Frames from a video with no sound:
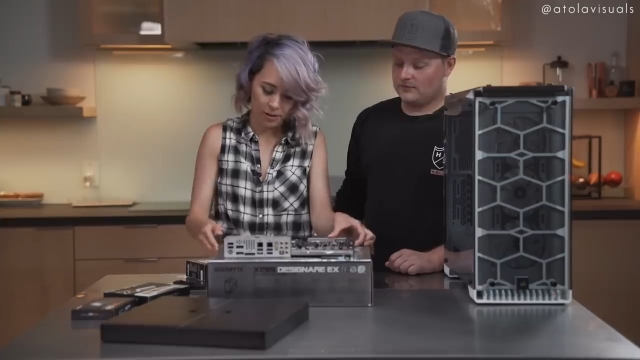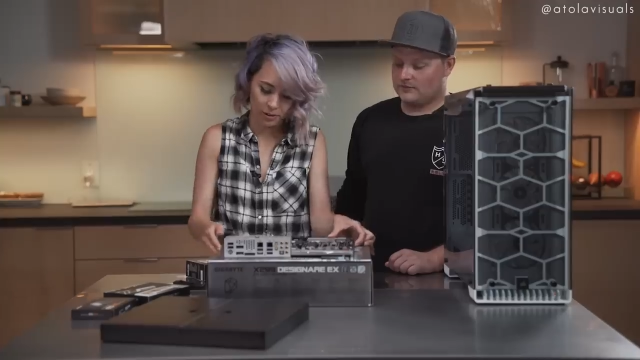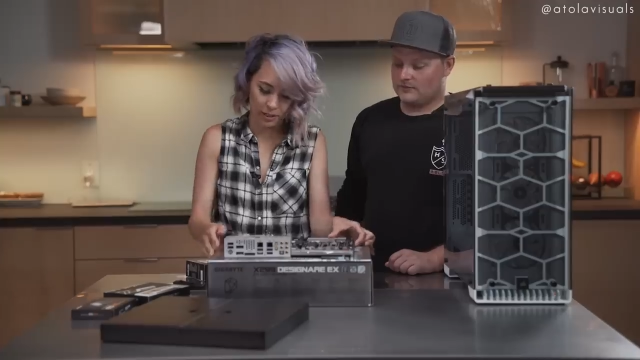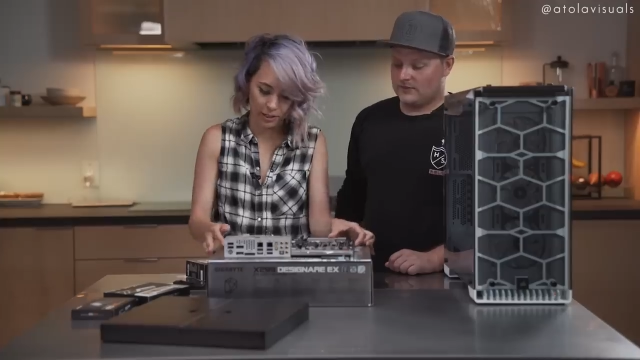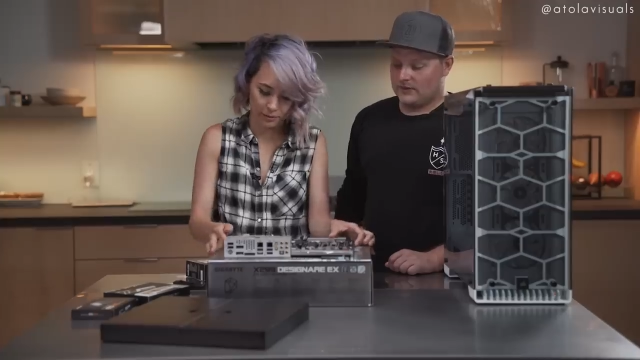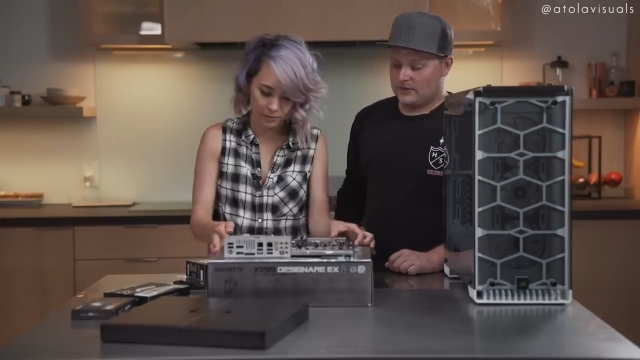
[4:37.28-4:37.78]

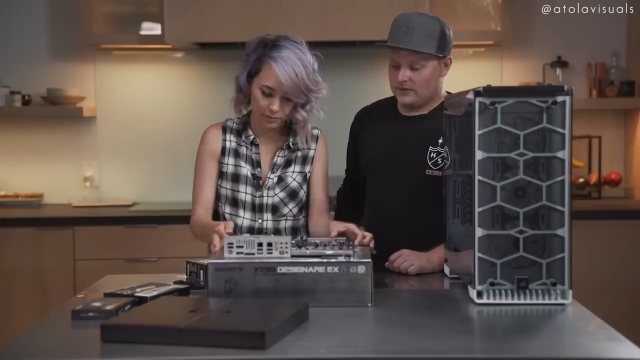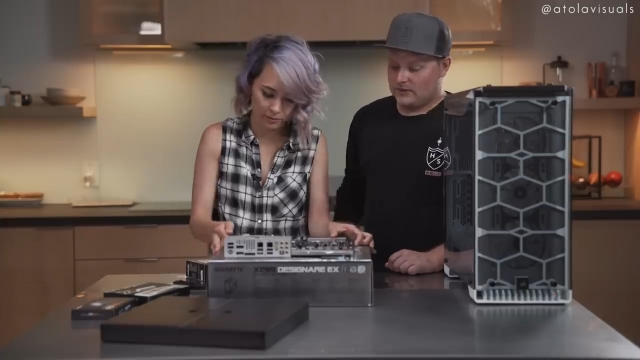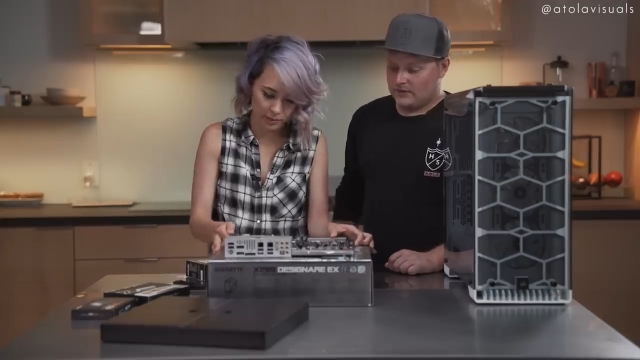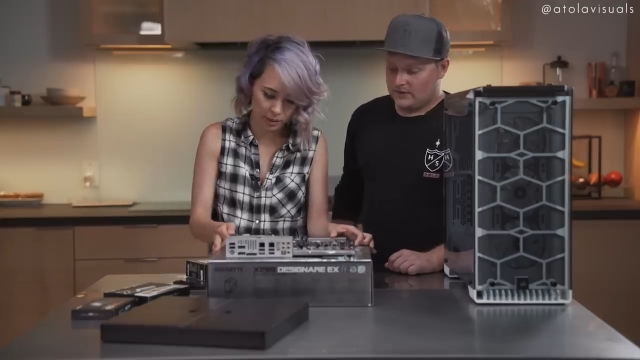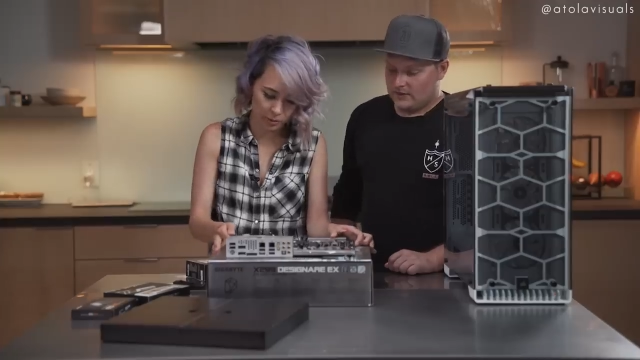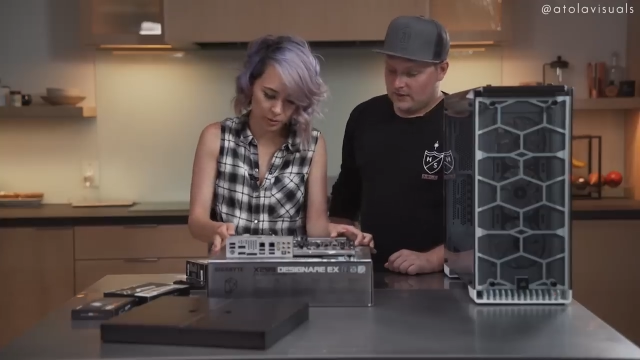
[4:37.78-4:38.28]
Speaker 1: Okay.
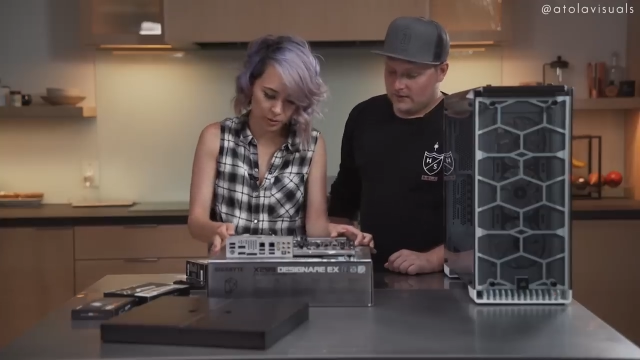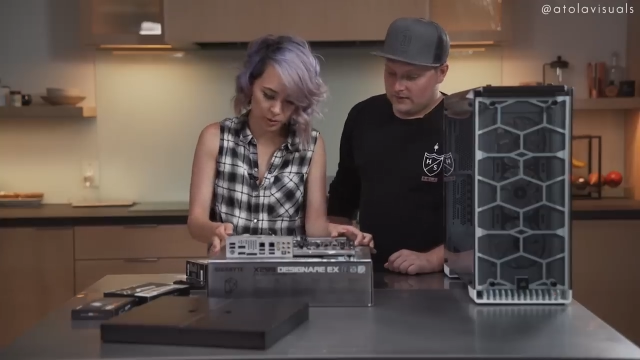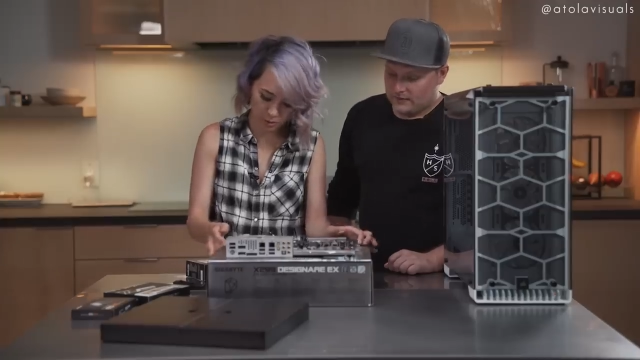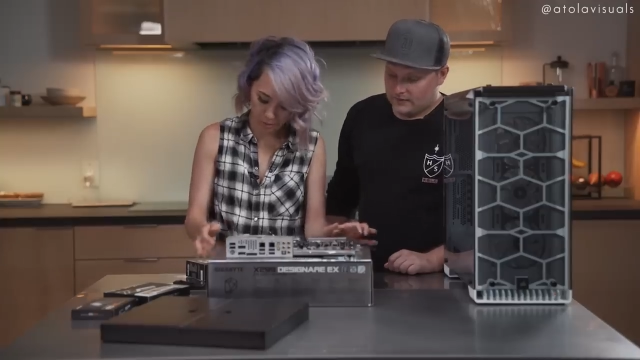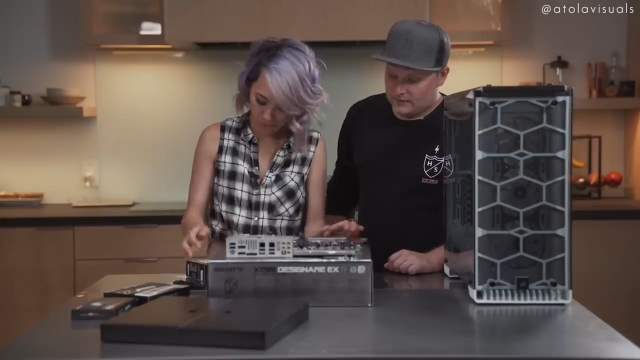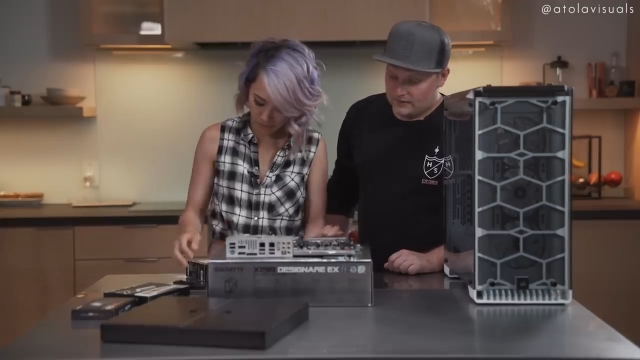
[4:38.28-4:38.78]
The other one
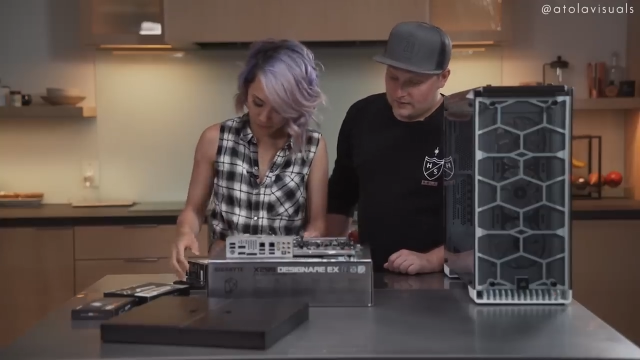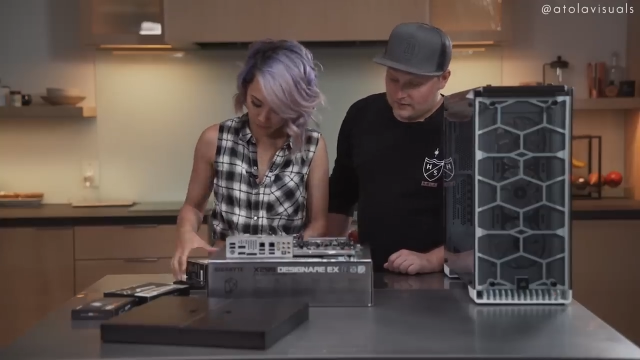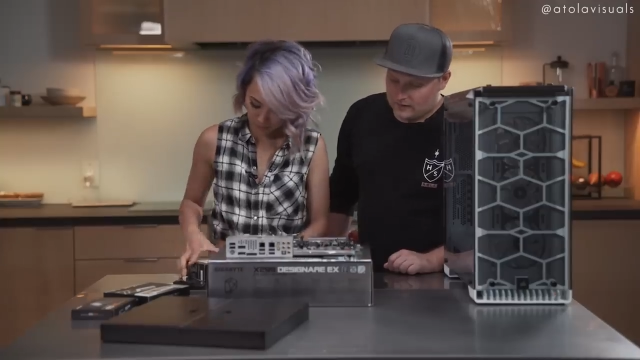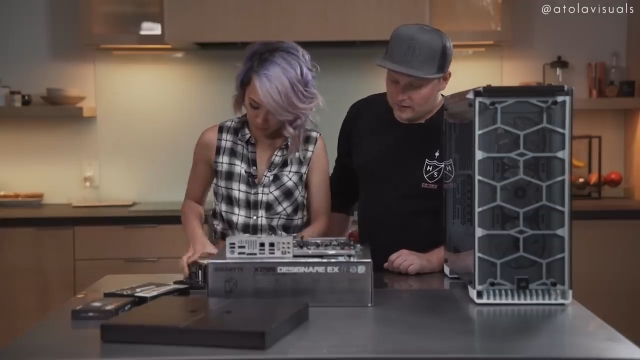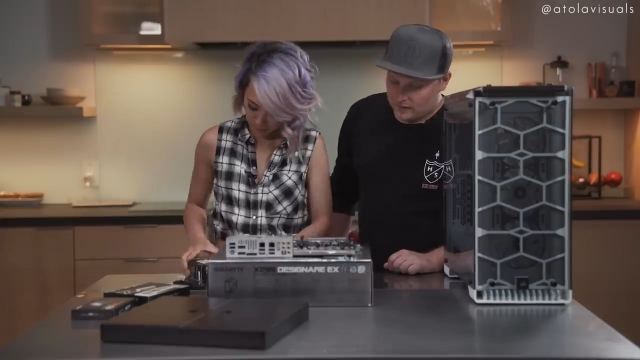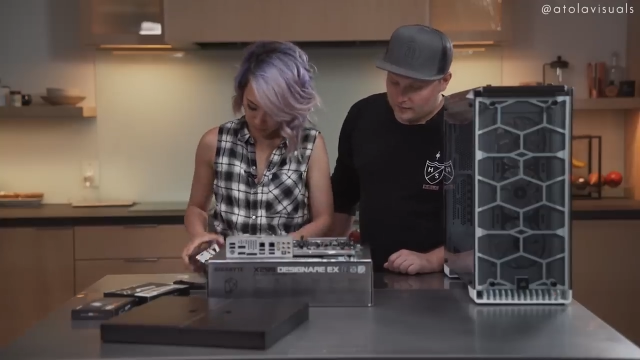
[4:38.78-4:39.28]
too?
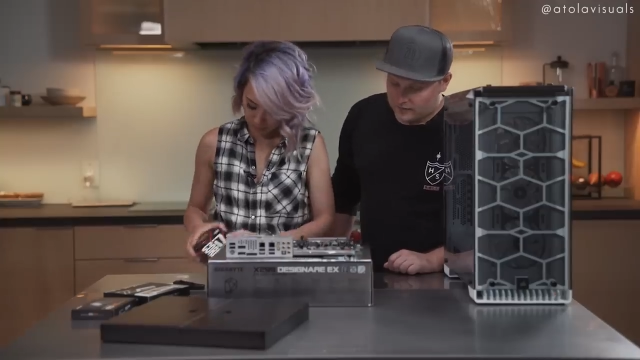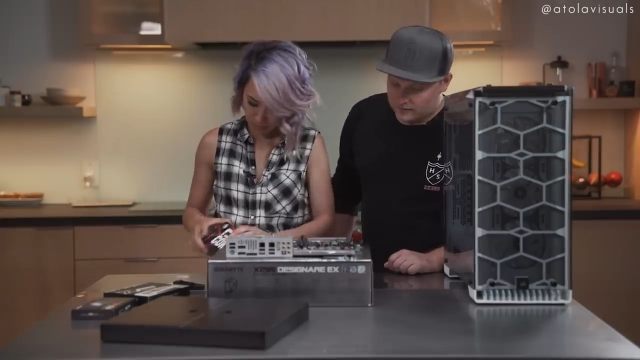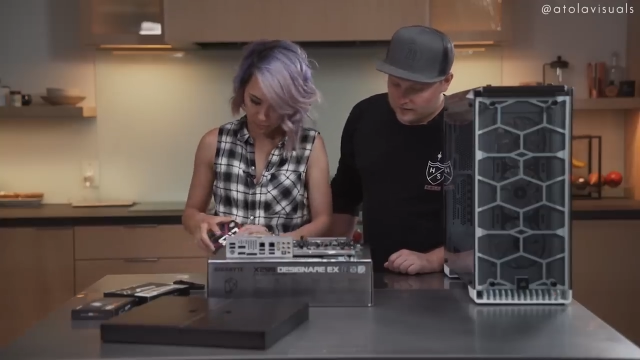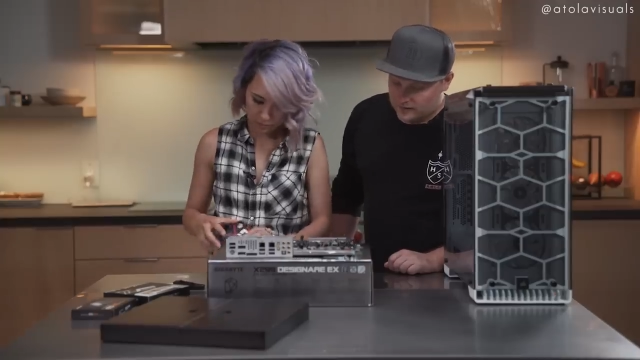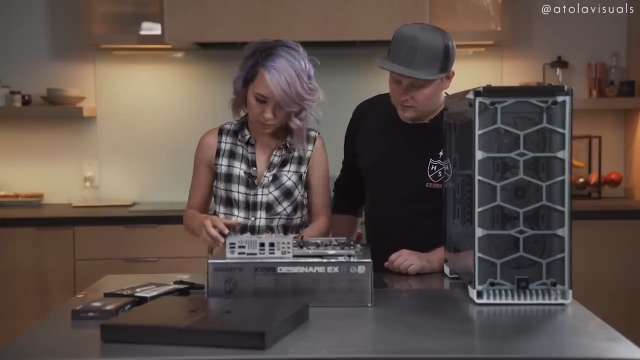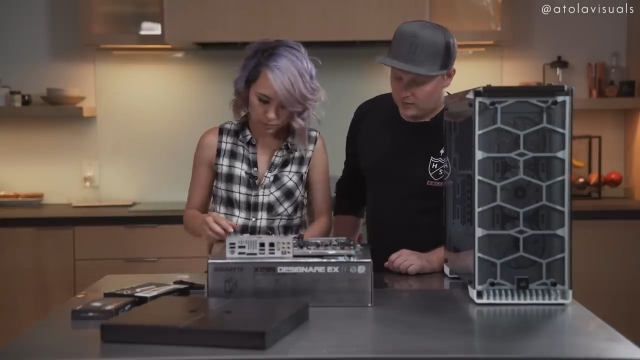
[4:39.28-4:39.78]
Speaker 2: The other one
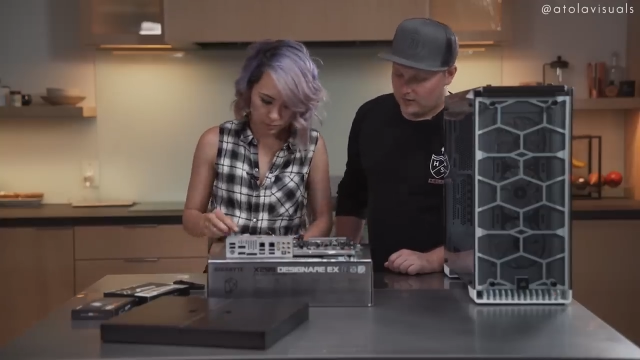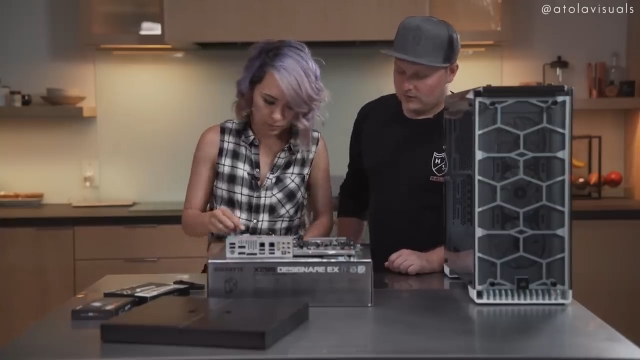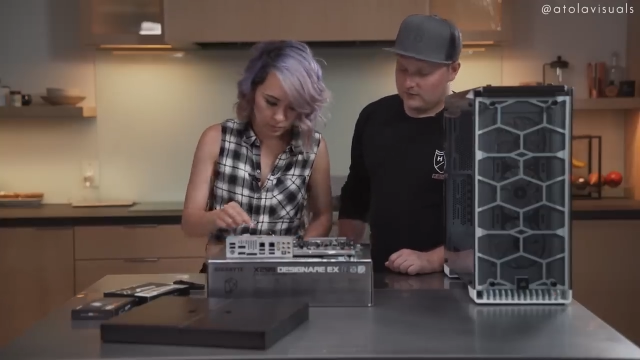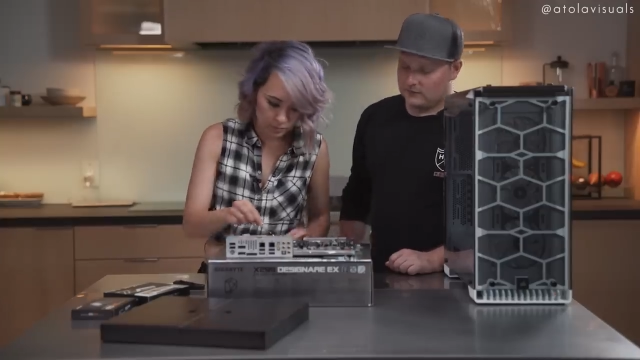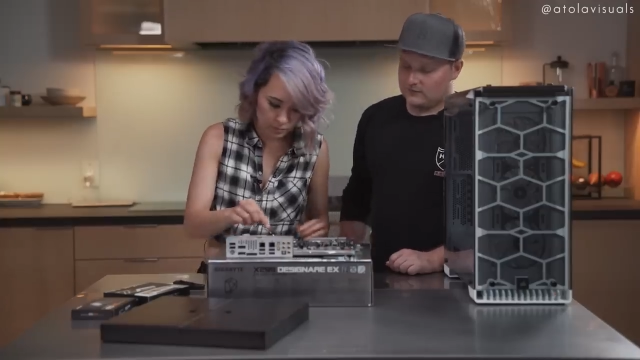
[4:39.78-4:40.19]
as well.